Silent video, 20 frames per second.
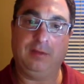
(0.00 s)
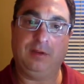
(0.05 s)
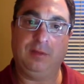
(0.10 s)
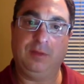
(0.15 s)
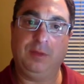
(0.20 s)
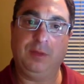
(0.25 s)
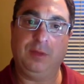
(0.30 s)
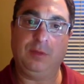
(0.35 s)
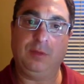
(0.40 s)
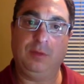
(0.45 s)

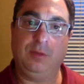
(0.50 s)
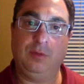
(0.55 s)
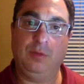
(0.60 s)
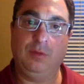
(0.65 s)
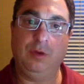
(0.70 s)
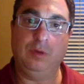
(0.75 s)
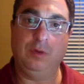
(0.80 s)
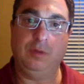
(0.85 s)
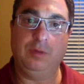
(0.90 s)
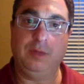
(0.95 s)
Commitment
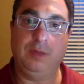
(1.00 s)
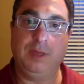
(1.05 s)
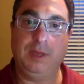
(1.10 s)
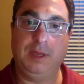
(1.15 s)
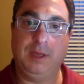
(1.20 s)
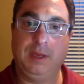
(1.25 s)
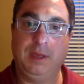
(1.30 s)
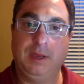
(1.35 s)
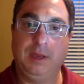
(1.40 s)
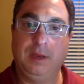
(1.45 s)
would
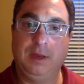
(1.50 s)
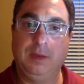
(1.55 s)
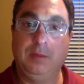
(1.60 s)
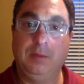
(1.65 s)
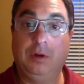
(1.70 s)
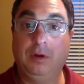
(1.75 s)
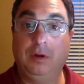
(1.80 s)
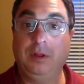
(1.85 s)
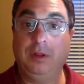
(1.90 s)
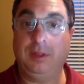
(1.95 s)
be
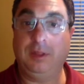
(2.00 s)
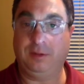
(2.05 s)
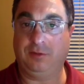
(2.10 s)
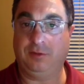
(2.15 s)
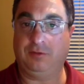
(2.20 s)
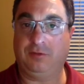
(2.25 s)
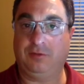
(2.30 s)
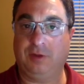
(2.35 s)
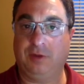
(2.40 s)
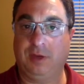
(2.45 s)
pulling the
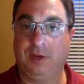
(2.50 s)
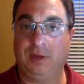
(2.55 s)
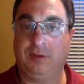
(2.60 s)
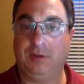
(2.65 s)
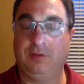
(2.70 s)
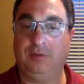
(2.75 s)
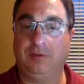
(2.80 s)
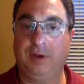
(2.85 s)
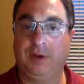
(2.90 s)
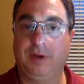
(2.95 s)
string in
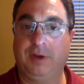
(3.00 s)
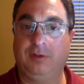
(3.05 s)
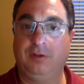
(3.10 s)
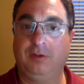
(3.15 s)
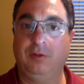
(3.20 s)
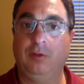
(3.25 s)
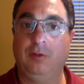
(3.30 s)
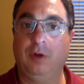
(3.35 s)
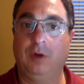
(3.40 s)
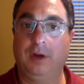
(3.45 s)
the
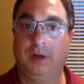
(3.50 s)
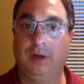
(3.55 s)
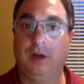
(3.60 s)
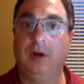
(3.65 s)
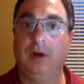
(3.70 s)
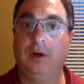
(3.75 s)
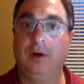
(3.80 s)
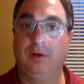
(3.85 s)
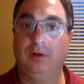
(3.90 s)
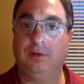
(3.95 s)
direction you want
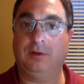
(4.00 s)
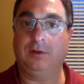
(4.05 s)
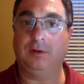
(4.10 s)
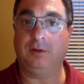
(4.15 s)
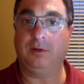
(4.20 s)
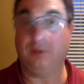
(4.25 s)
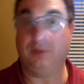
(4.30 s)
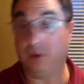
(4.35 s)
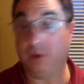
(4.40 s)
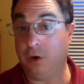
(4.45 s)
to
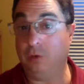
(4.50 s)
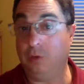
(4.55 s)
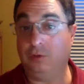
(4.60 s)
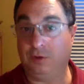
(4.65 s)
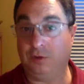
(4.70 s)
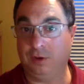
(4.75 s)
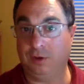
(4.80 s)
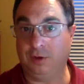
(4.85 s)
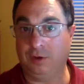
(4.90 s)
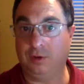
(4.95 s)
go
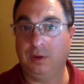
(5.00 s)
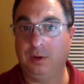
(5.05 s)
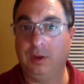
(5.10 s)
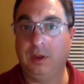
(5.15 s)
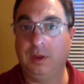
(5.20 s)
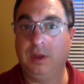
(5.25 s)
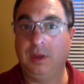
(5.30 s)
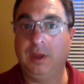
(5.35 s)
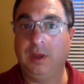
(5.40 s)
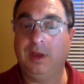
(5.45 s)
to.
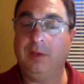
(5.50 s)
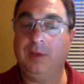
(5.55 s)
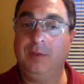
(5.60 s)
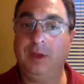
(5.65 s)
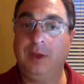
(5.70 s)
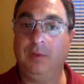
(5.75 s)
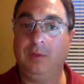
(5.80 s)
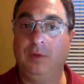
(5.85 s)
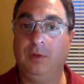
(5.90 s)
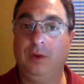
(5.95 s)

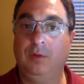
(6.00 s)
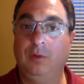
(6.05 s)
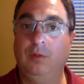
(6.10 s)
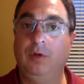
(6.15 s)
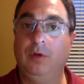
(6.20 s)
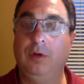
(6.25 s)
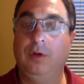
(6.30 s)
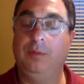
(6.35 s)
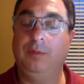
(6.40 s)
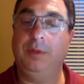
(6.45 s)
Commitment
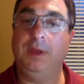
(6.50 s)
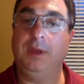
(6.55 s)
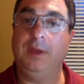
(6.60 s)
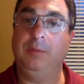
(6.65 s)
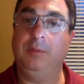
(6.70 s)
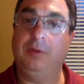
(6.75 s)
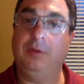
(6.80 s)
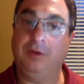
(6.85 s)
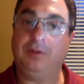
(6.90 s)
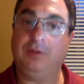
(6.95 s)
would
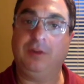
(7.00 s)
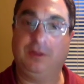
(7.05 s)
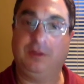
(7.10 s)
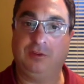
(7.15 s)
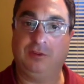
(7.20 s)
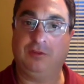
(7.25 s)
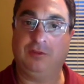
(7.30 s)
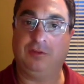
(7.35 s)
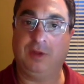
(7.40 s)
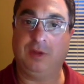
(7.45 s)
be pushing
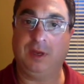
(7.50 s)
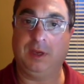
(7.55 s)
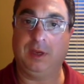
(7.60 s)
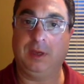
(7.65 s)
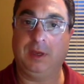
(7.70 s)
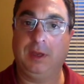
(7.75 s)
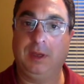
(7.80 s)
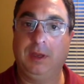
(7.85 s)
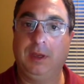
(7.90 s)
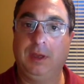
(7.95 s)
the
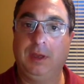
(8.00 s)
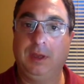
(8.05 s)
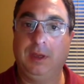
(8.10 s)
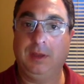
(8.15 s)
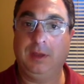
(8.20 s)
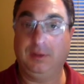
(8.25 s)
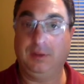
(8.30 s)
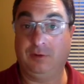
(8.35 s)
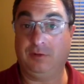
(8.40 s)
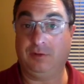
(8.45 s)
string
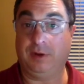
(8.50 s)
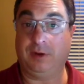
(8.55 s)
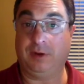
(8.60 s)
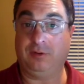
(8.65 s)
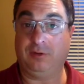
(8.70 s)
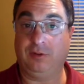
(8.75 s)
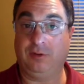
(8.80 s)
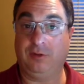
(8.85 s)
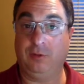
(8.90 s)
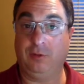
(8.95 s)
in the
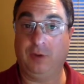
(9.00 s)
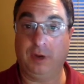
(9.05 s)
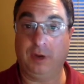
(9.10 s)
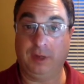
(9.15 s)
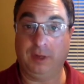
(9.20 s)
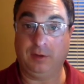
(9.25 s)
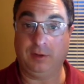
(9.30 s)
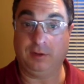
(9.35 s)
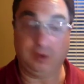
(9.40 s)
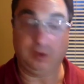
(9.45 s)
direction you
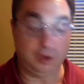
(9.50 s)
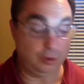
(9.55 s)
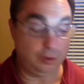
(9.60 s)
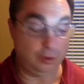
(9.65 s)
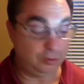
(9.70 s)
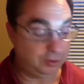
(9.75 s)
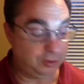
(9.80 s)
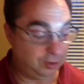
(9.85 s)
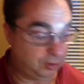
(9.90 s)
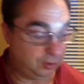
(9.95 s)
want it to
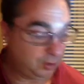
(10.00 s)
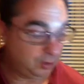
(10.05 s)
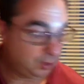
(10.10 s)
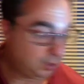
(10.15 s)
go to.